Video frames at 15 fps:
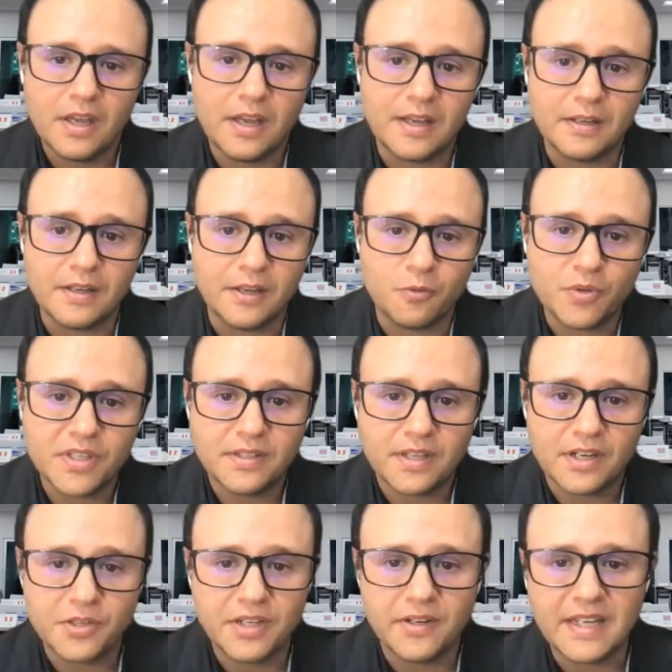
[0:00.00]
And we
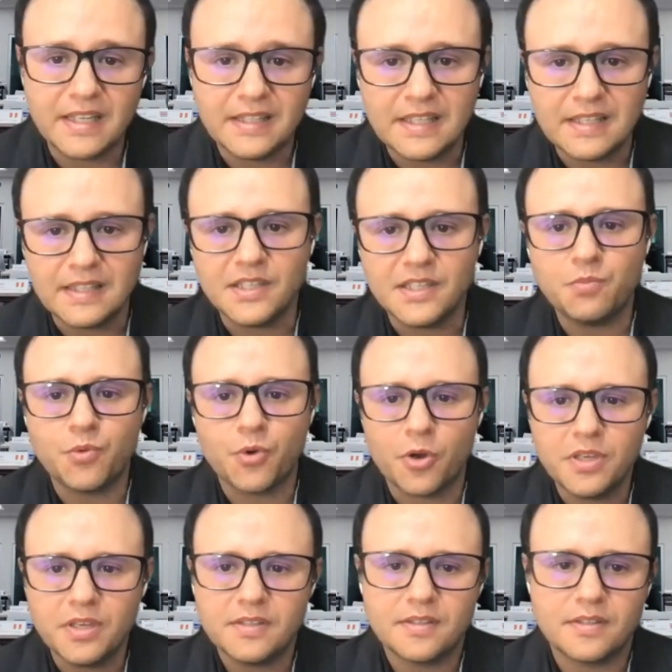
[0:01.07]
start generating these
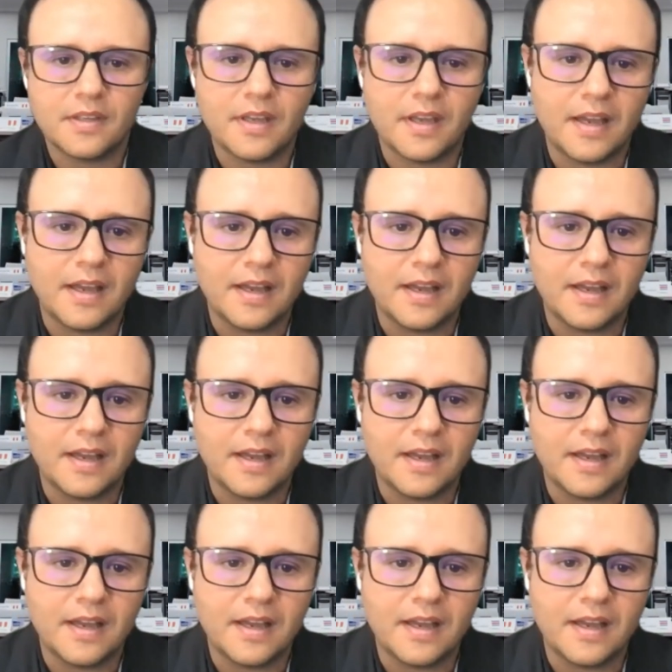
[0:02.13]
projects